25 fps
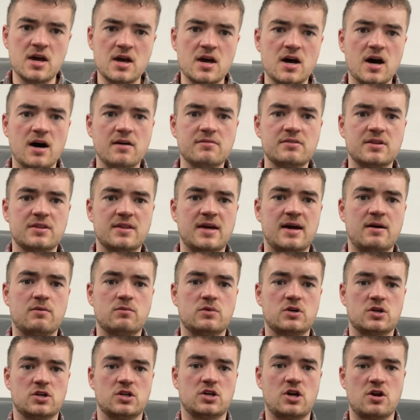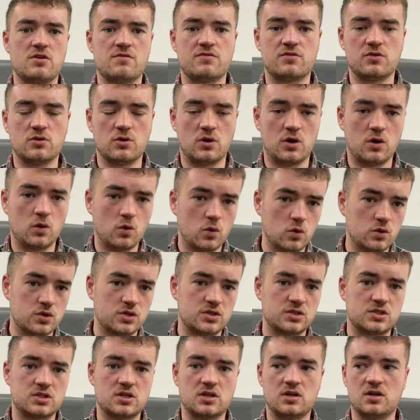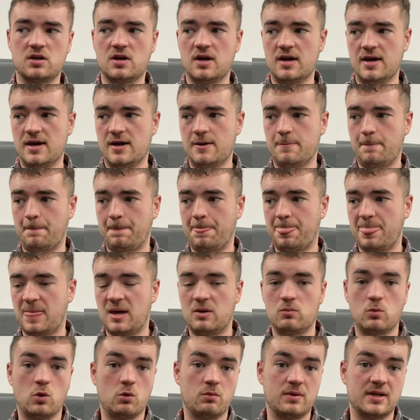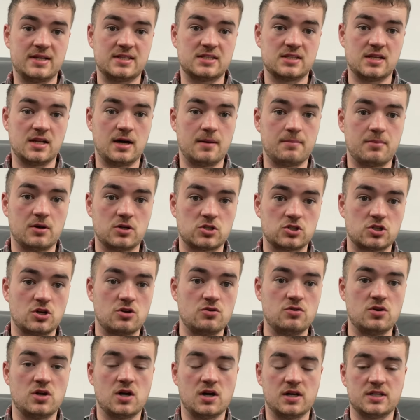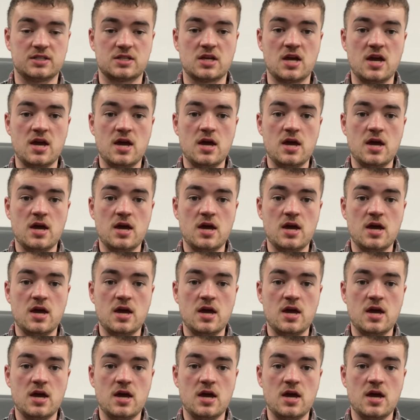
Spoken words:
other than that, we're going to go through our orders and what we're listing up. I'll show you guys.